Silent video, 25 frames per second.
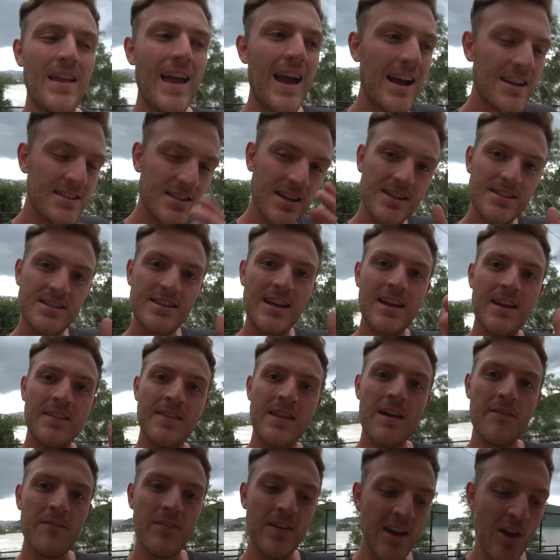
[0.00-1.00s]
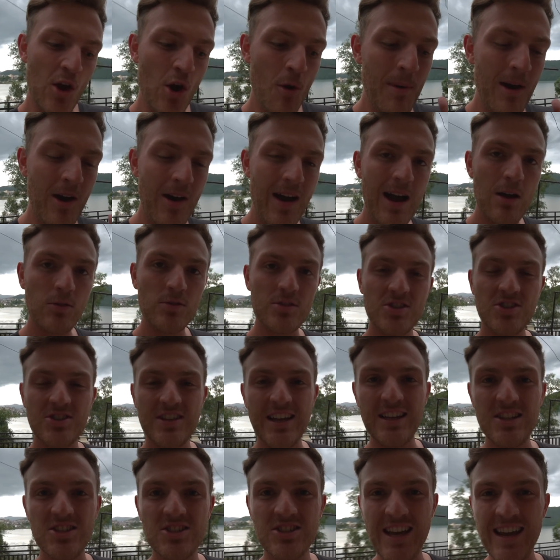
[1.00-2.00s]
as I said in that video about how to
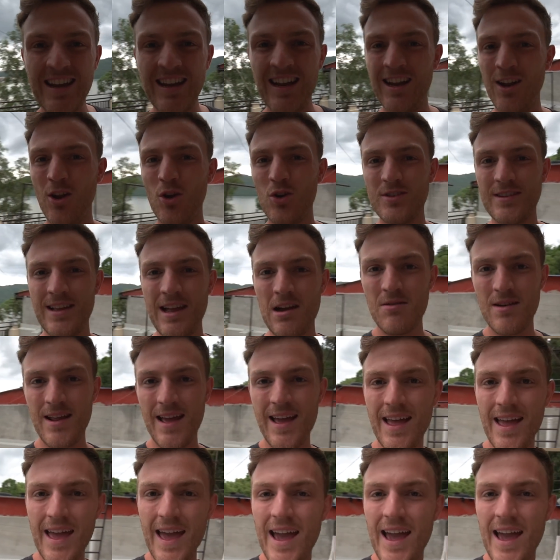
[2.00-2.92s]
stay sane in lockdown,